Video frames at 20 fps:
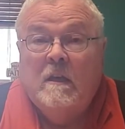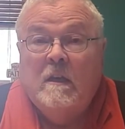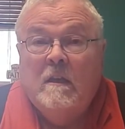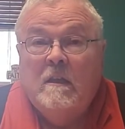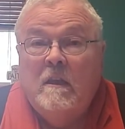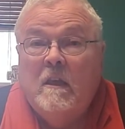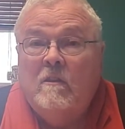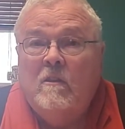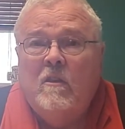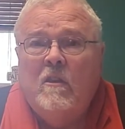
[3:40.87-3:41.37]

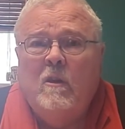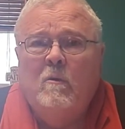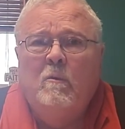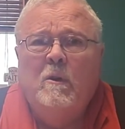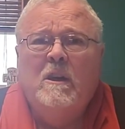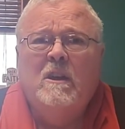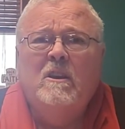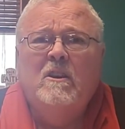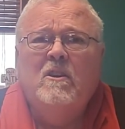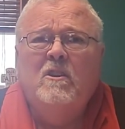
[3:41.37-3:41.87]
The other thing
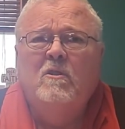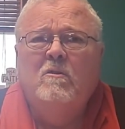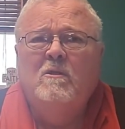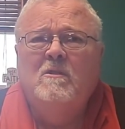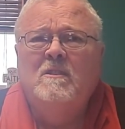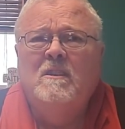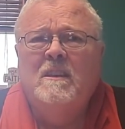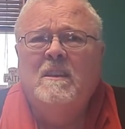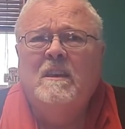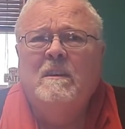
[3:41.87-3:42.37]
we can do
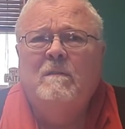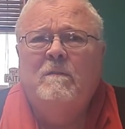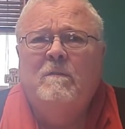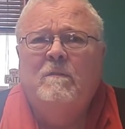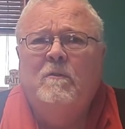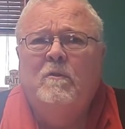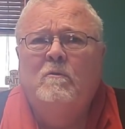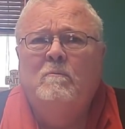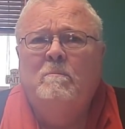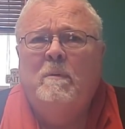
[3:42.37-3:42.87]
is to give
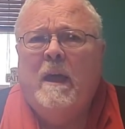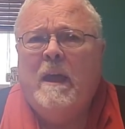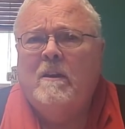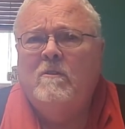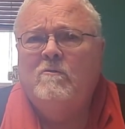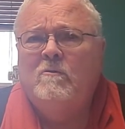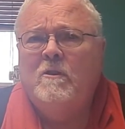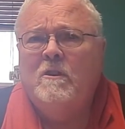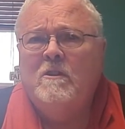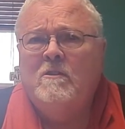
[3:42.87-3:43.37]
food
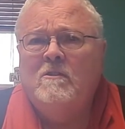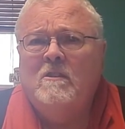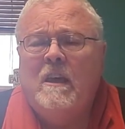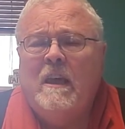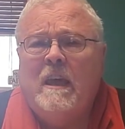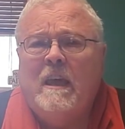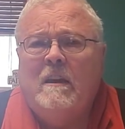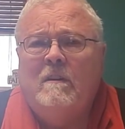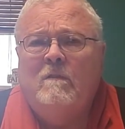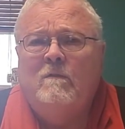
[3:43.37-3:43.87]
pantries
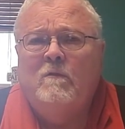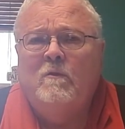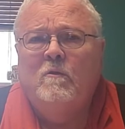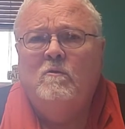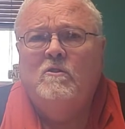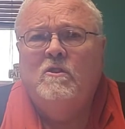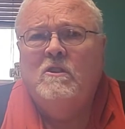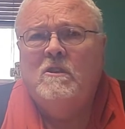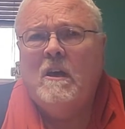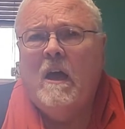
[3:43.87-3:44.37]
and
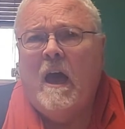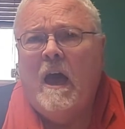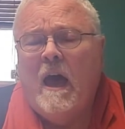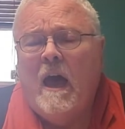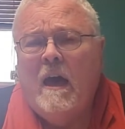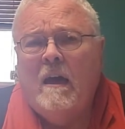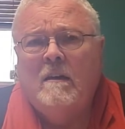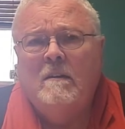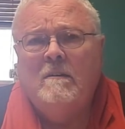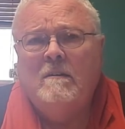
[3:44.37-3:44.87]
food
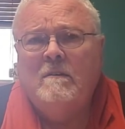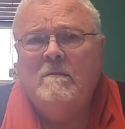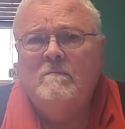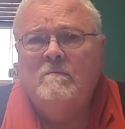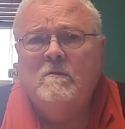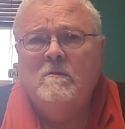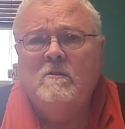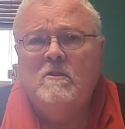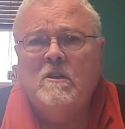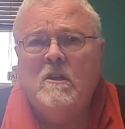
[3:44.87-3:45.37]

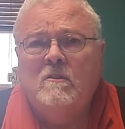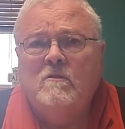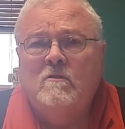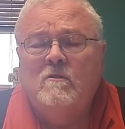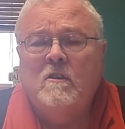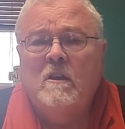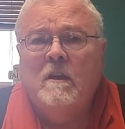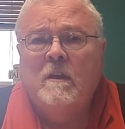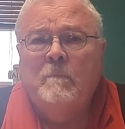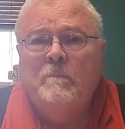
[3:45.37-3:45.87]

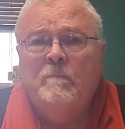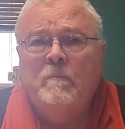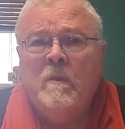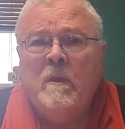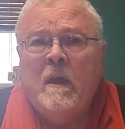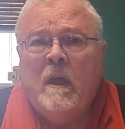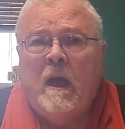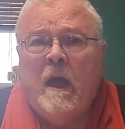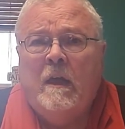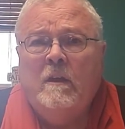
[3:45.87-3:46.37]
shelters.
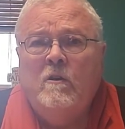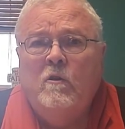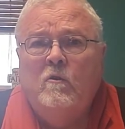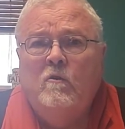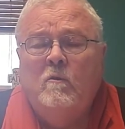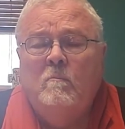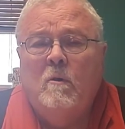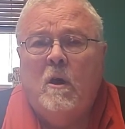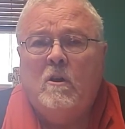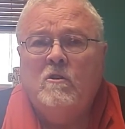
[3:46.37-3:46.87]
I know
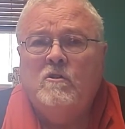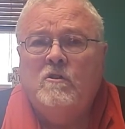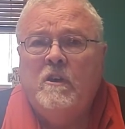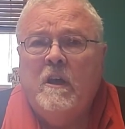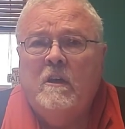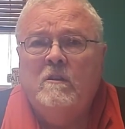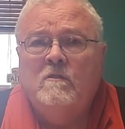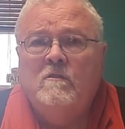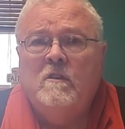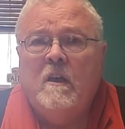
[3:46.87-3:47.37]
the
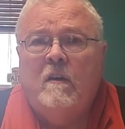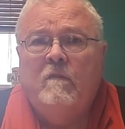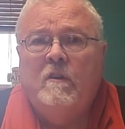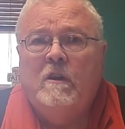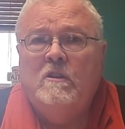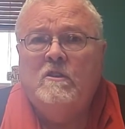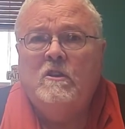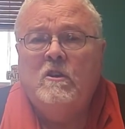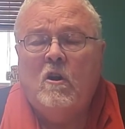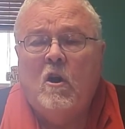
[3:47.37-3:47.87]
Marshalltown
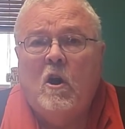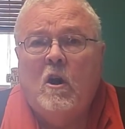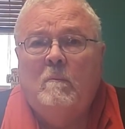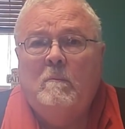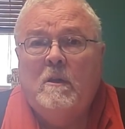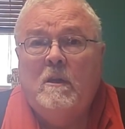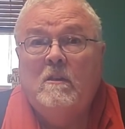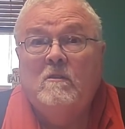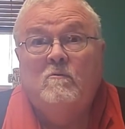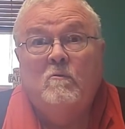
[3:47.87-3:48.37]
Salvation
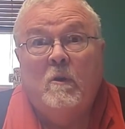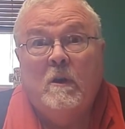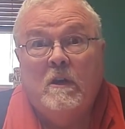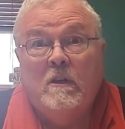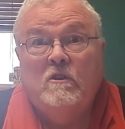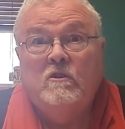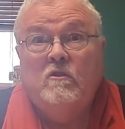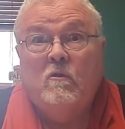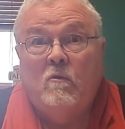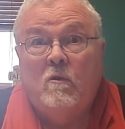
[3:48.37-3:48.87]
Army is running
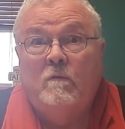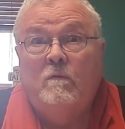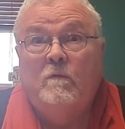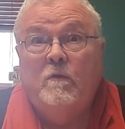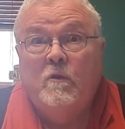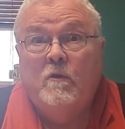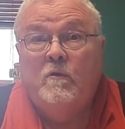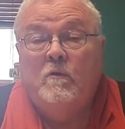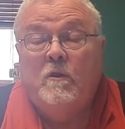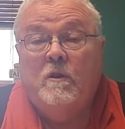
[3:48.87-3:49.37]
short of
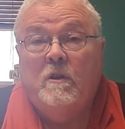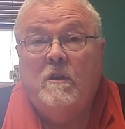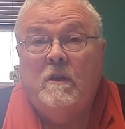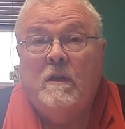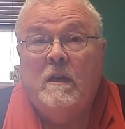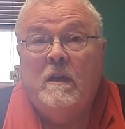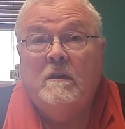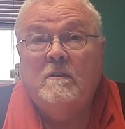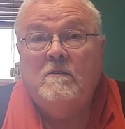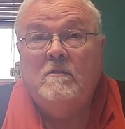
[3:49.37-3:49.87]
food.
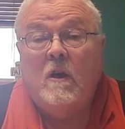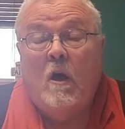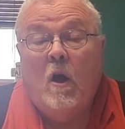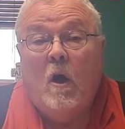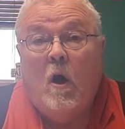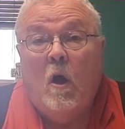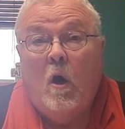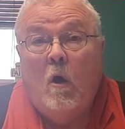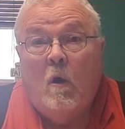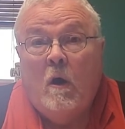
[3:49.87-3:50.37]

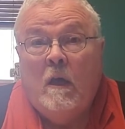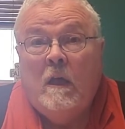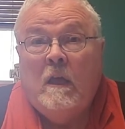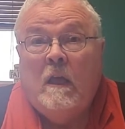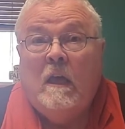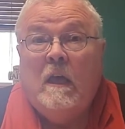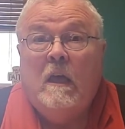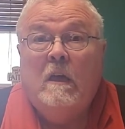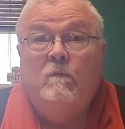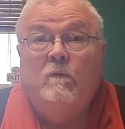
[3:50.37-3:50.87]
So
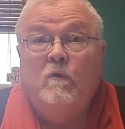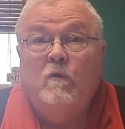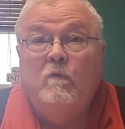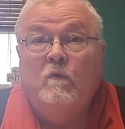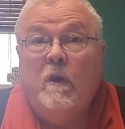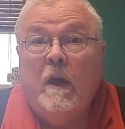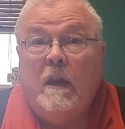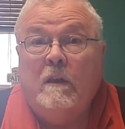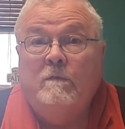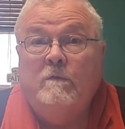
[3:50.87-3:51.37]
if you've
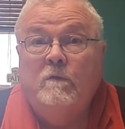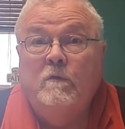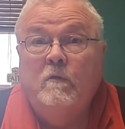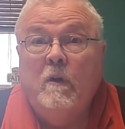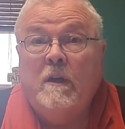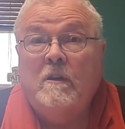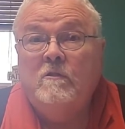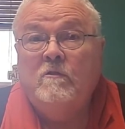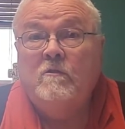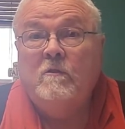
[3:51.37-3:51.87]
got a few
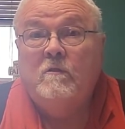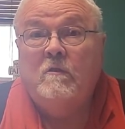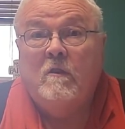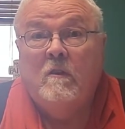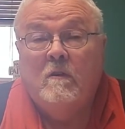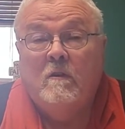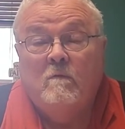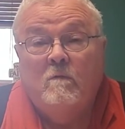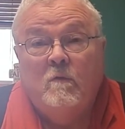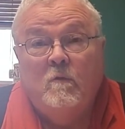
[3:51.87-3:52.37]
extra
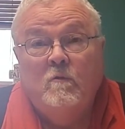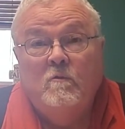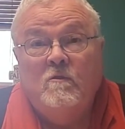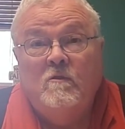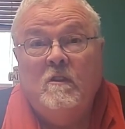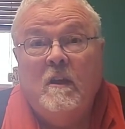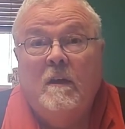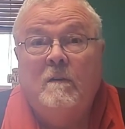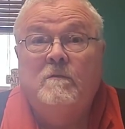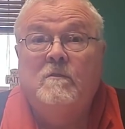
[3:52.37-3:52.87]

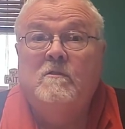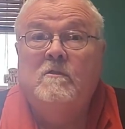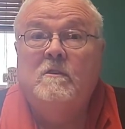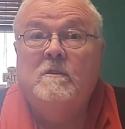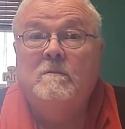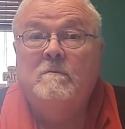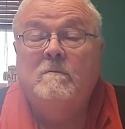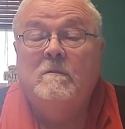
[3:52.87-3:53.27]
foodstuffs,